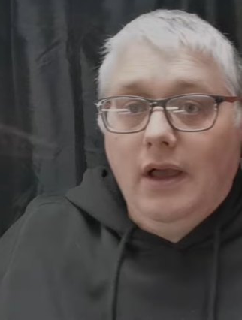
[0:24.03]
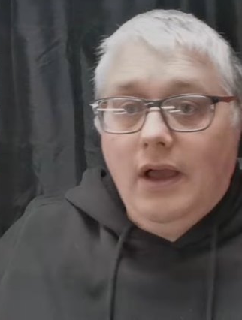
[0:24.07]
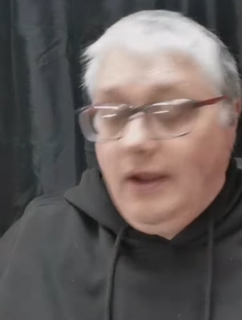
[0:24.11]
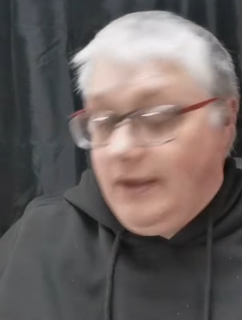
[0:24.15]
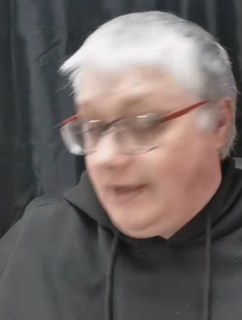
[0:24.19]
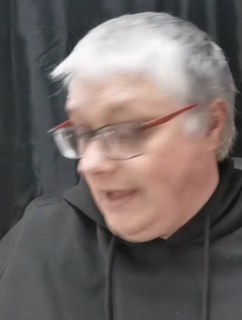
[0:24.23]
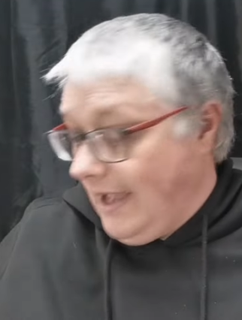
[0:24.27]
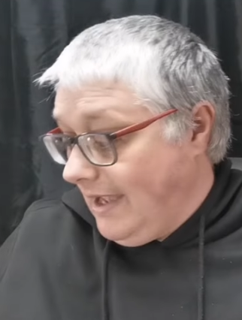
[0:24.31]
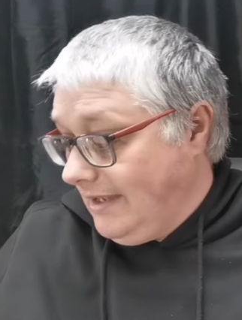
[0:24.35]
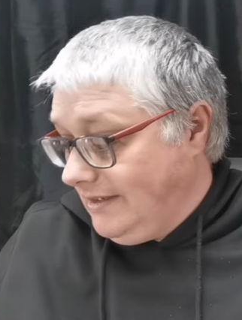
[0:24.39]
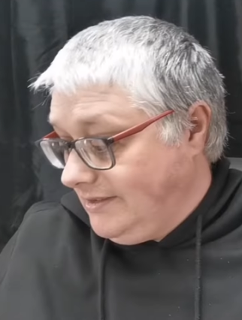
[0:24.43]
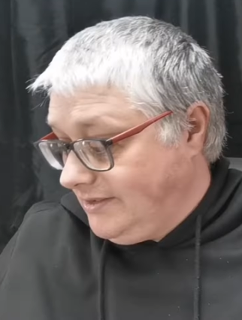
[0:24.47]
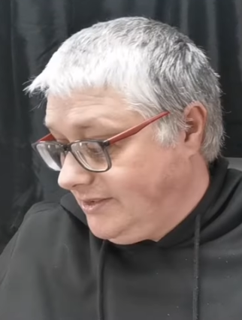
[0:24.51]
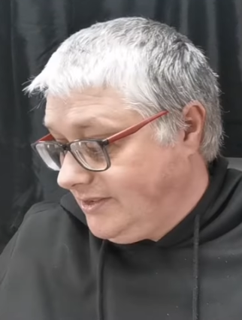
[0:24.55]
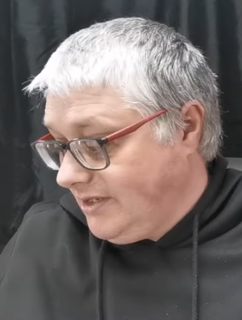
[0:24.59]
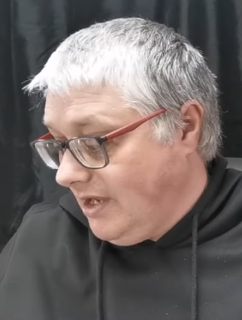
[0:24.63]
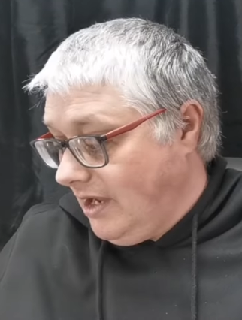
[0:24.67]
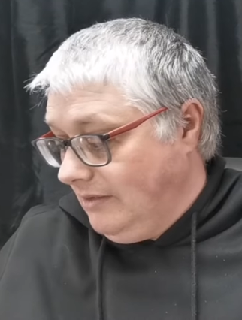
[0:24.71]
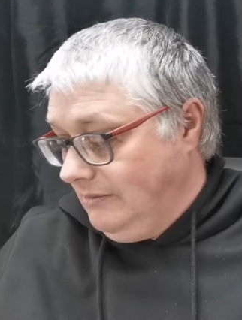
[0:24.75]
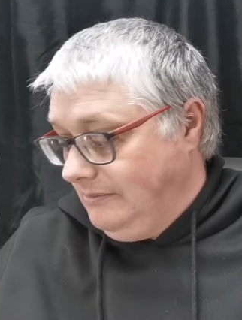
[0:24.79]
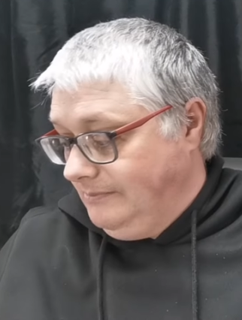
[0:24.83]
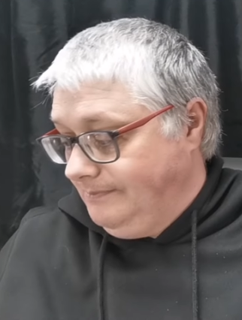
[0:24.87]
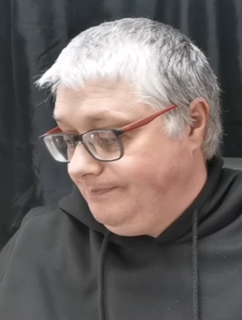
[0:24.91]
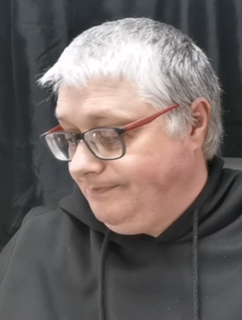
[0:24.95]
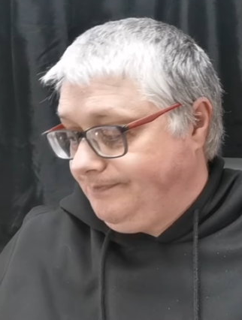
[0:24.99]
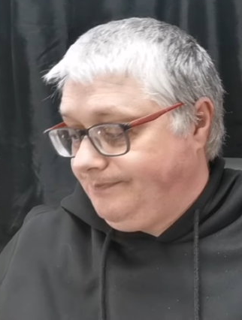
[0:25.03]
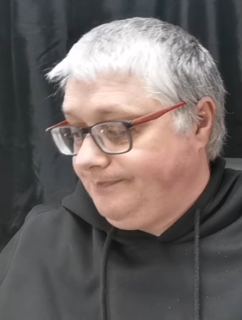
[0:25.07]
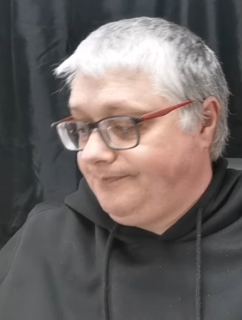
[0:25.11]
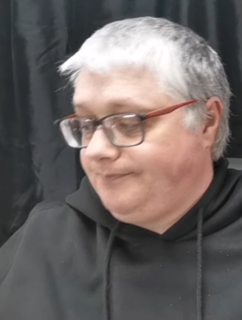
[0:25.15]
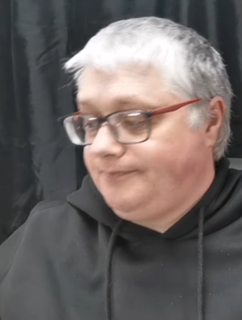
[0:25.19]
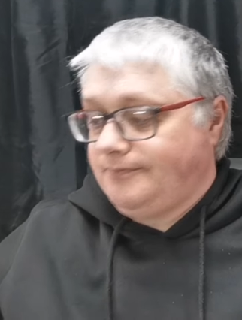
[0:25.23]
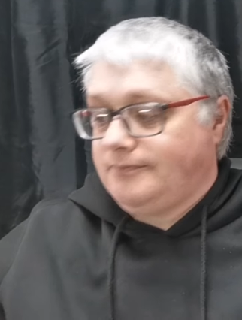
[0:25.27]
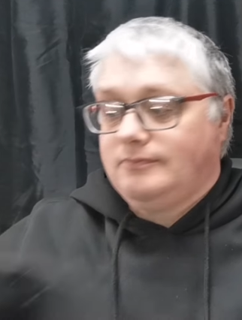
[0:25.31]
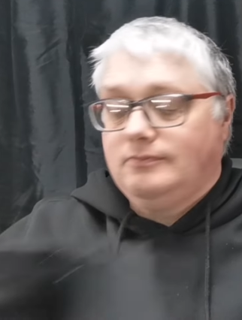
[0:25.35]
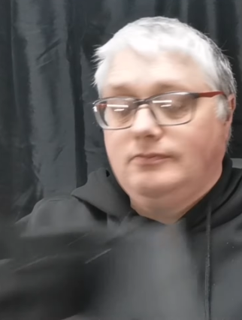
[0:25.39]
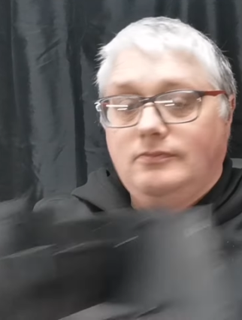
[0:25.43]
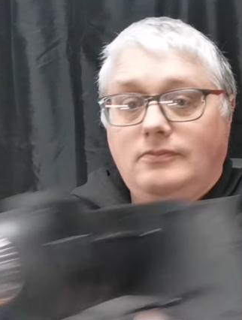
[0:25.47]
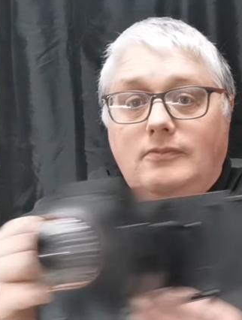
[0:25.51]
Okay, so
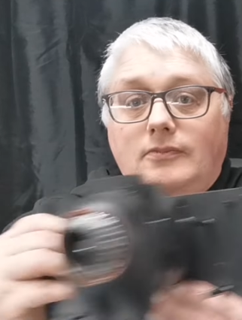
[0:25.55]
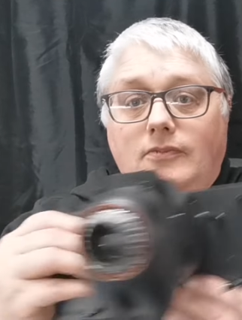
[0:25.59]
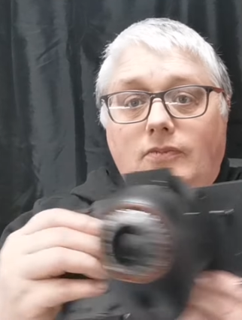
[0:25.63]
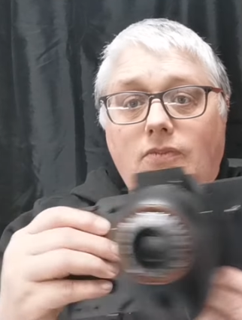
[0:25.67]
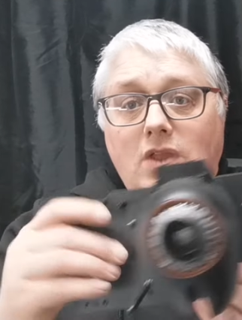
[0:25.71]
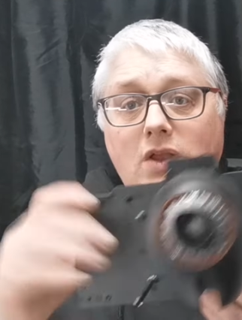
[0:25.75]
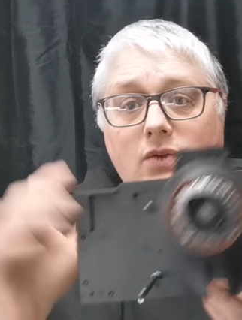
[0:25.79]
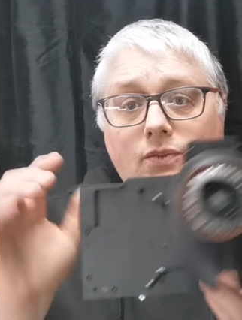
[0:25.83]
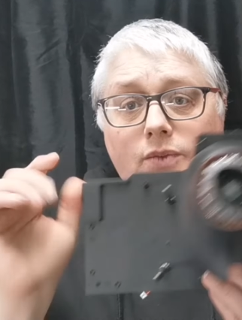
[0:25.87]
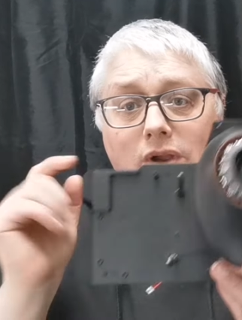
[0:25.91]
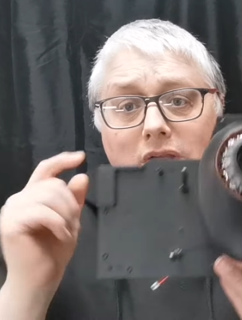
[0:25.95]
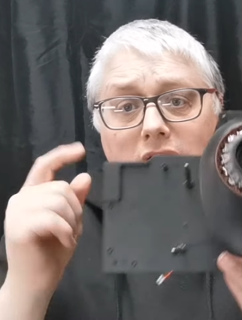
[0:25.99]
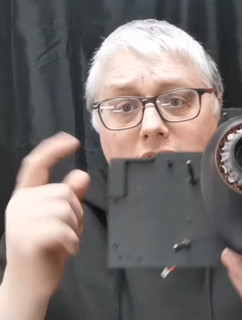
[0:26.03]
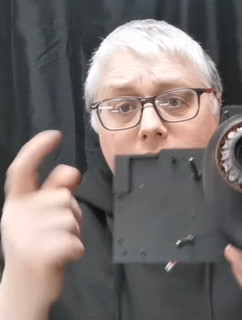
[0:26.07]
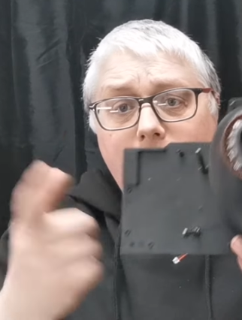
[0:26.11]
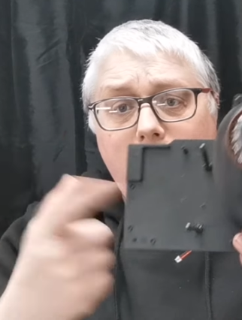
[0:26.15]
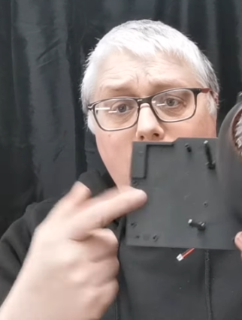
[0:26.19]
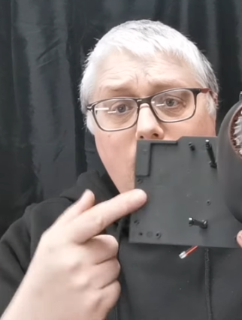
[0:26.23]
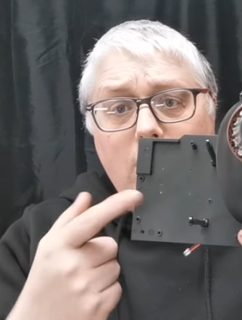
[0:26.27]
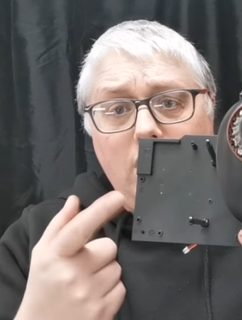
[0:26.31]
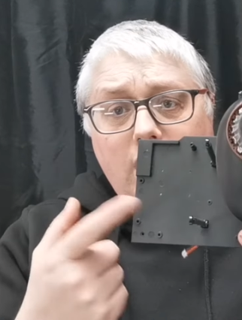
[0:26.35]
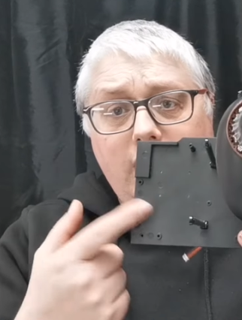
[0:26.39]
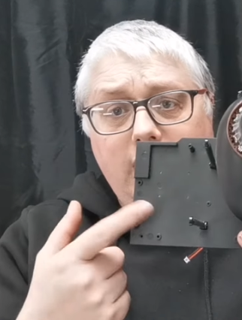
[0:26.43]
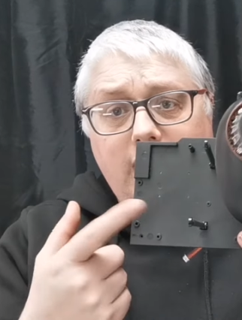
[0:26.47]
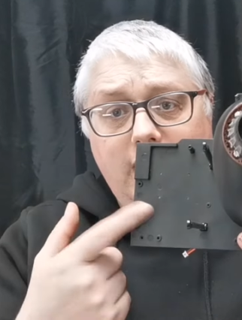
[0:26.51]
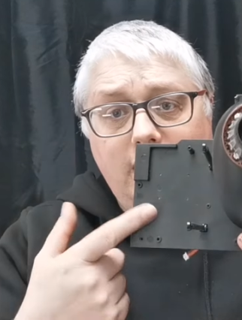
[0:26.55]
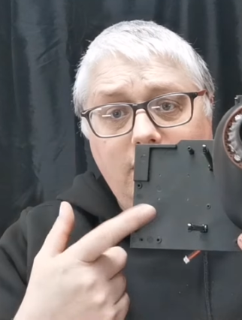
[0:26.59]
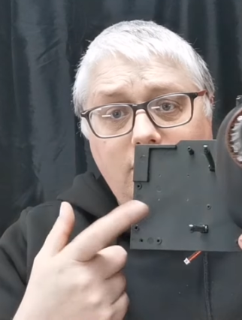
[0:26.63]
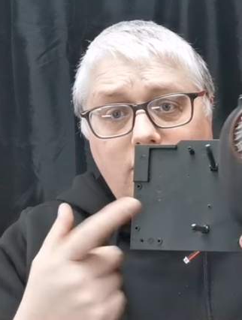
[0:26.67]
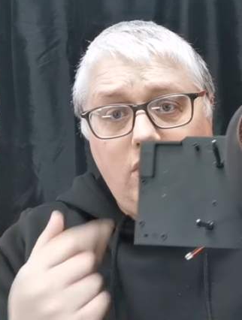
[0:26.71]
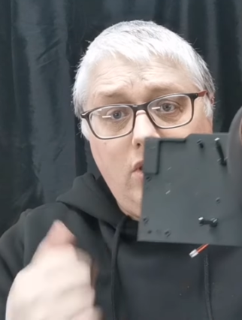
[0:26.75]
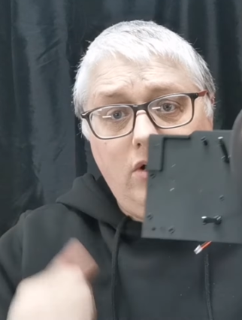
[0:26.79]
we're going to be working